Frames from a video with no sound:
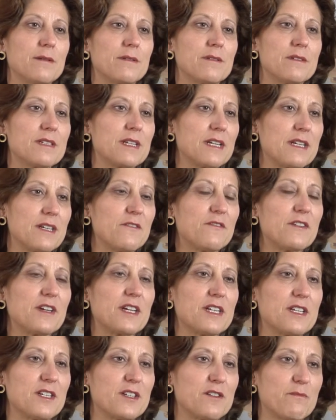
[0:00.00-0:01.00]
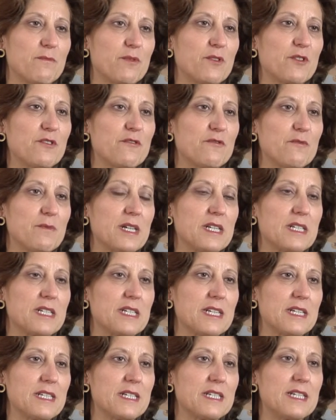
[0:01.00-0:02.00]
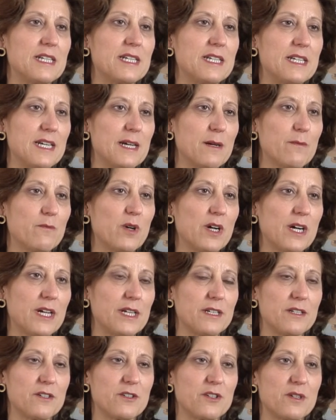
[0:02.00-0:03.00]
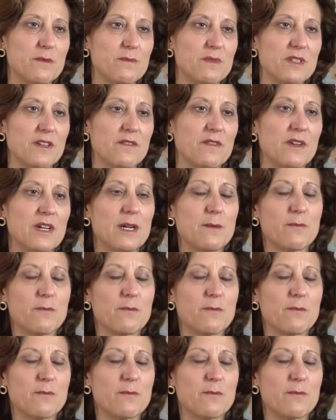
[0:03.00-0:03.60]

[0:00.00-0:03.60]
significant improvement in T-DM1 in terms of